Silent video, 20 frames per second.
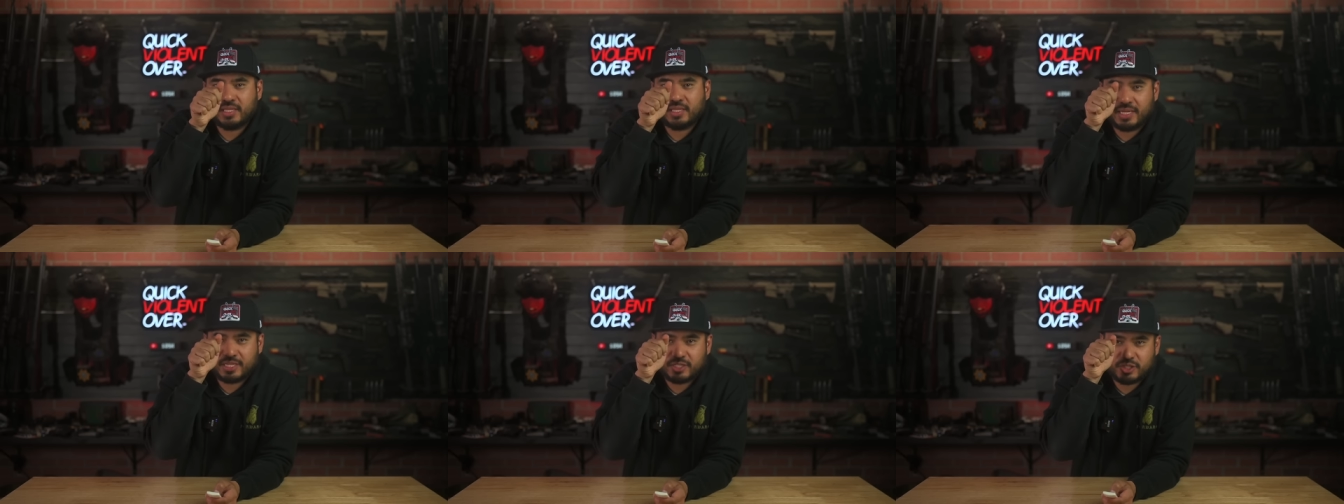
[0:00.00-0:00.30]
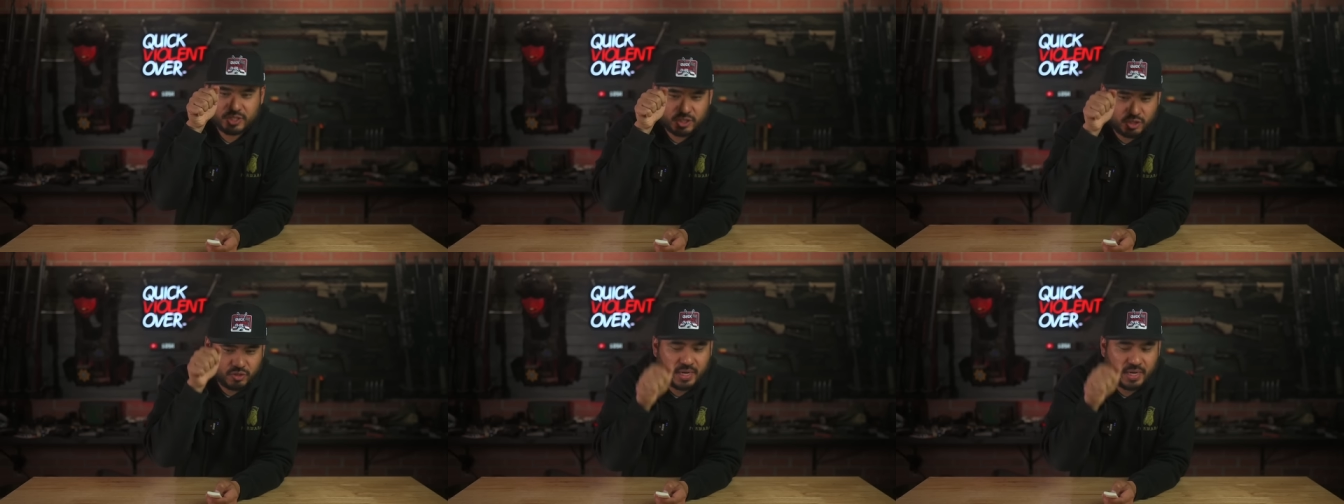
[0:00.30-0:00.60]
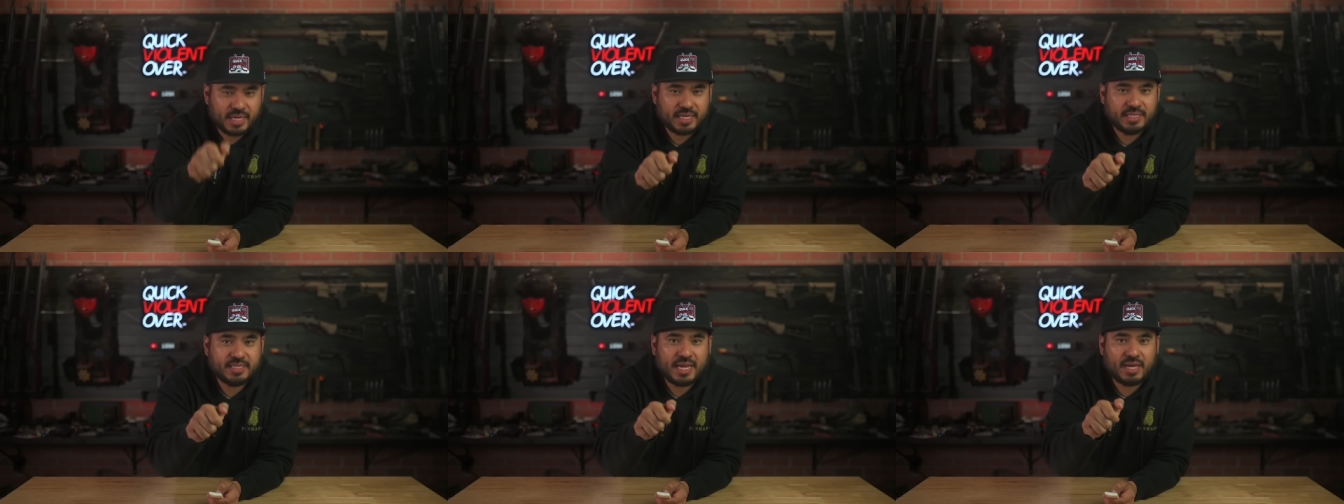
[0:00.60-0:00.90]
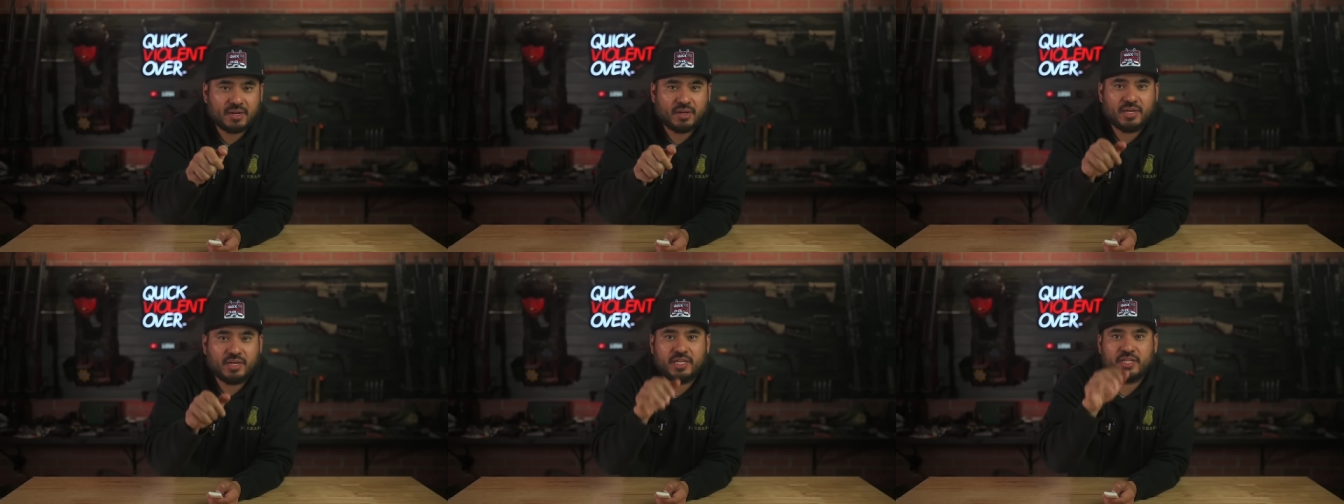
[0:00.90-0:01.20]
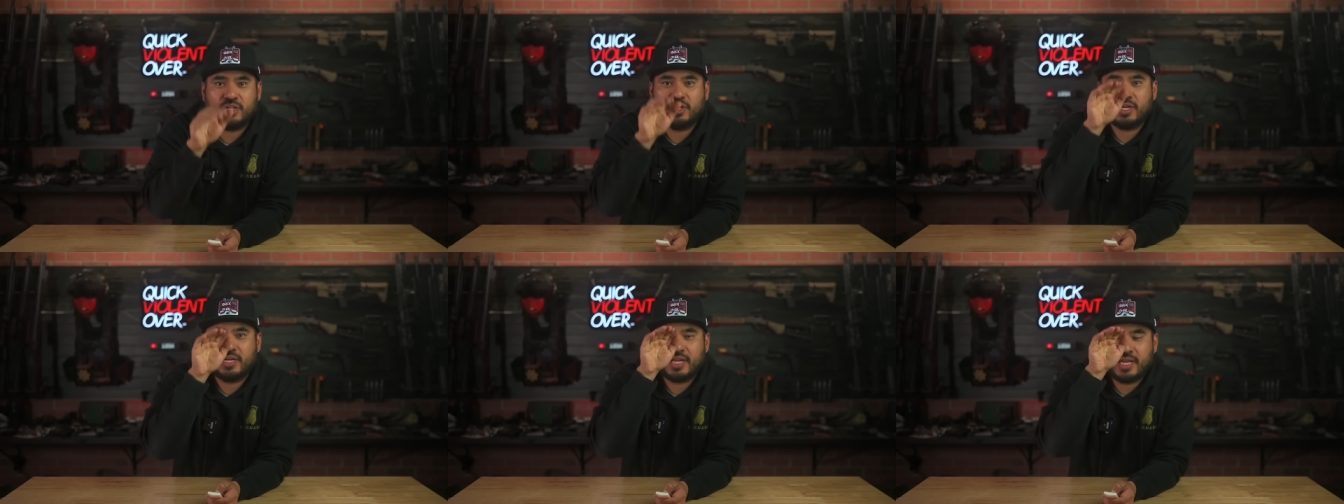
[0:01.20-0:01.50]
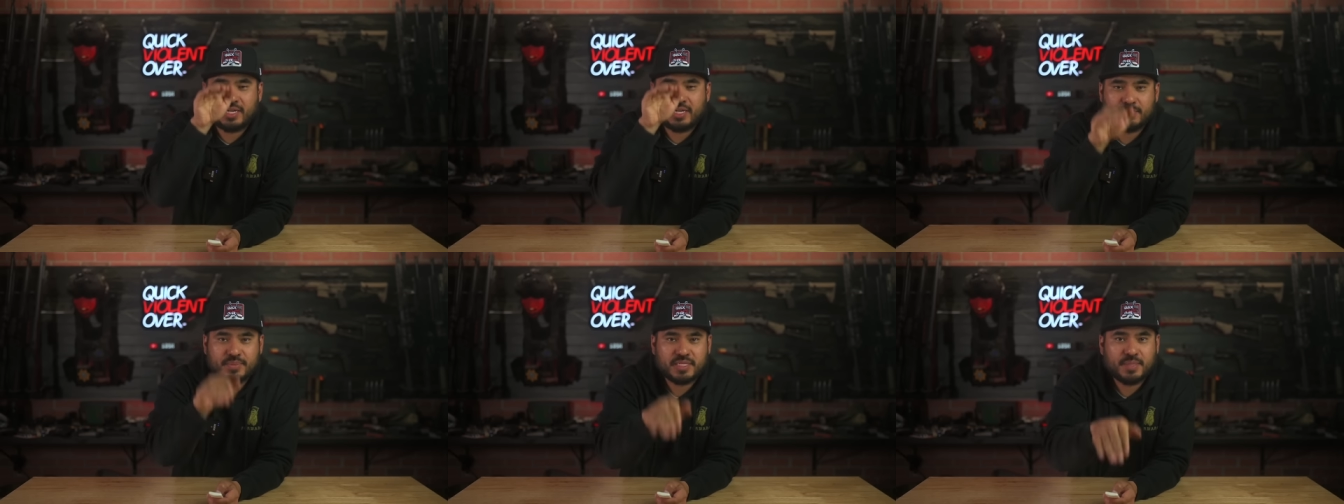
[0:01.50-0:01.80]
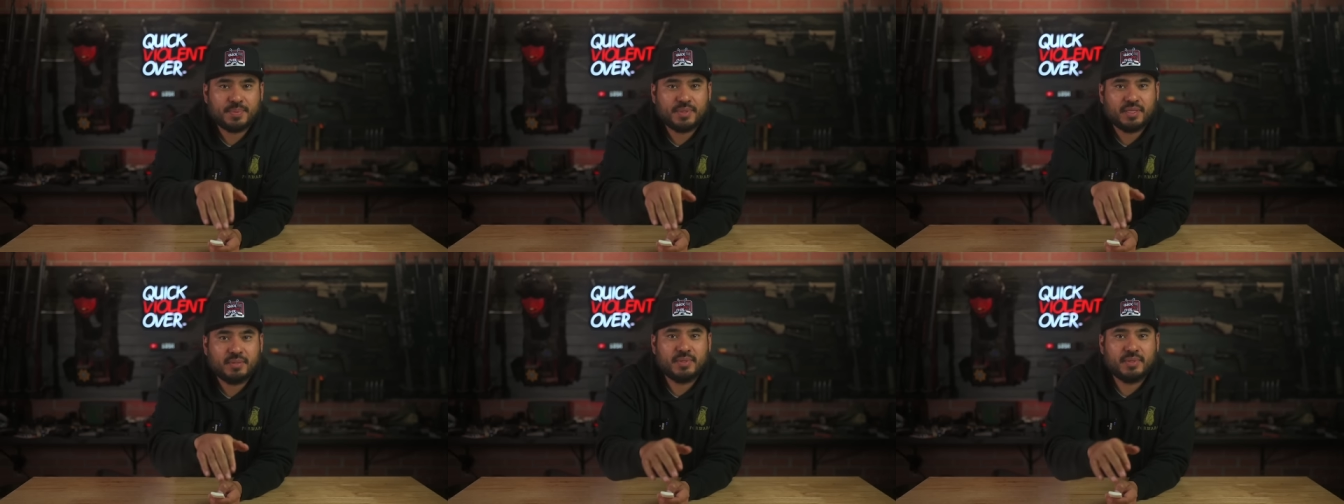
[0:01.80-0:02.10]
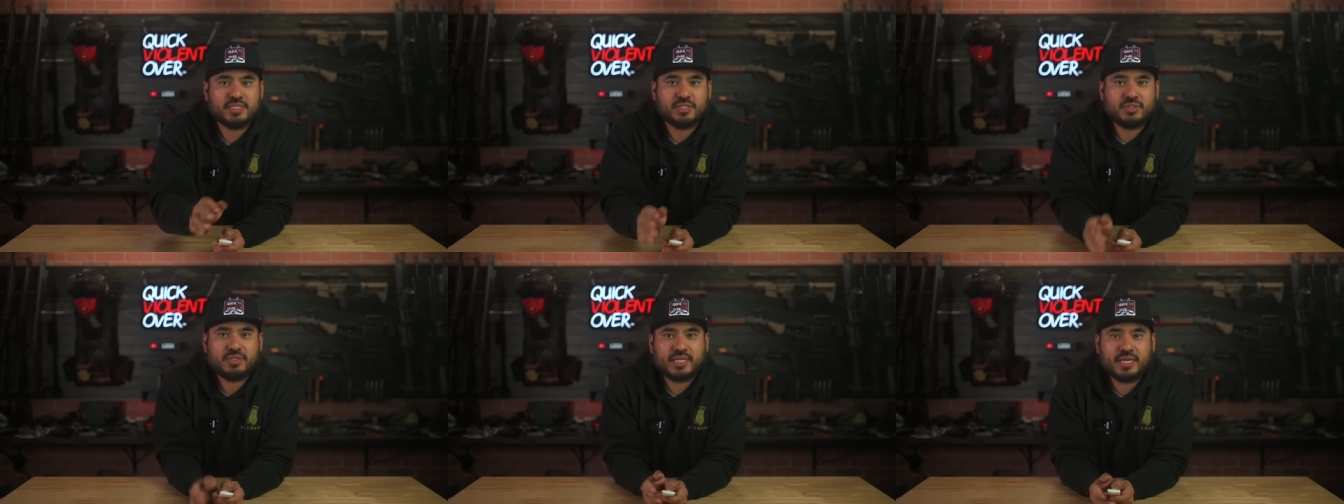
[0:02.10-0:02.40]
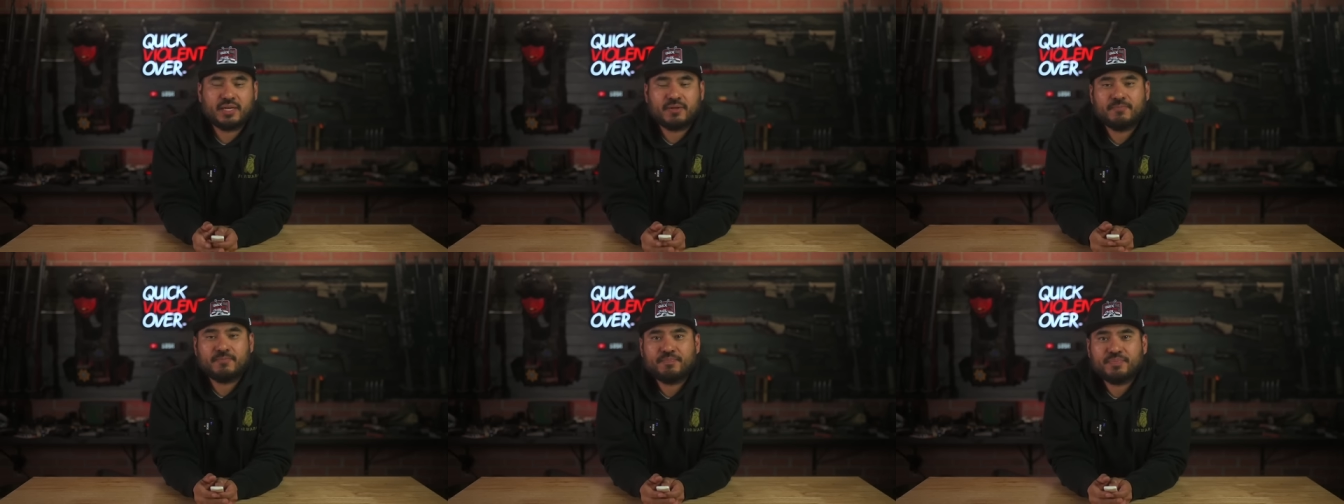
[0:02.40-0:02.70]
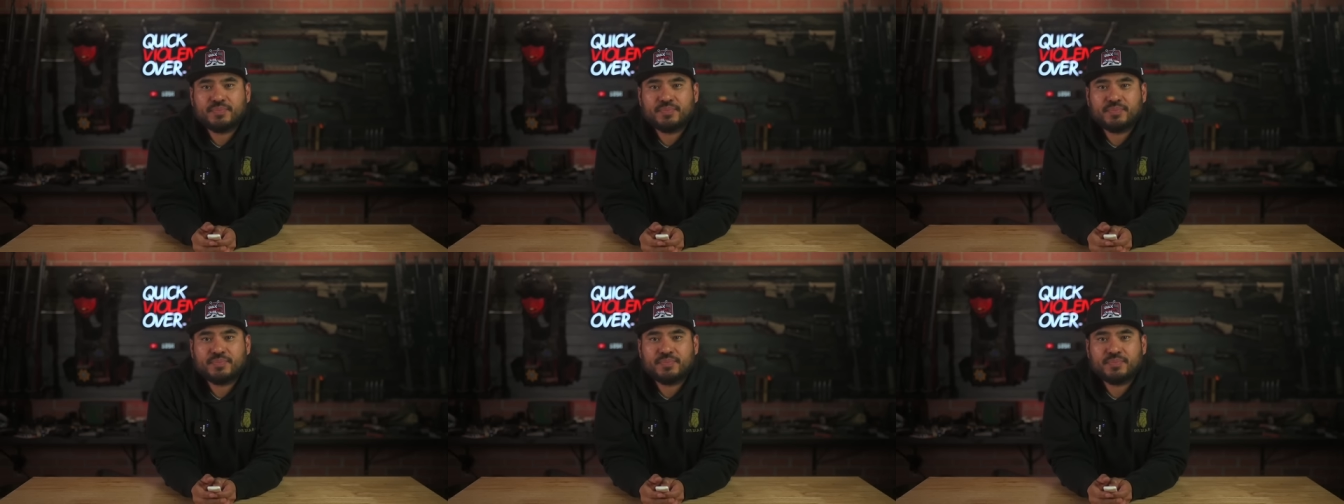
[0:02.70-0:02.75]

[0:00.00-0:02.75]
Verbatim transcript: like just cranking down on it, you're going to end up dipping the muzzle down.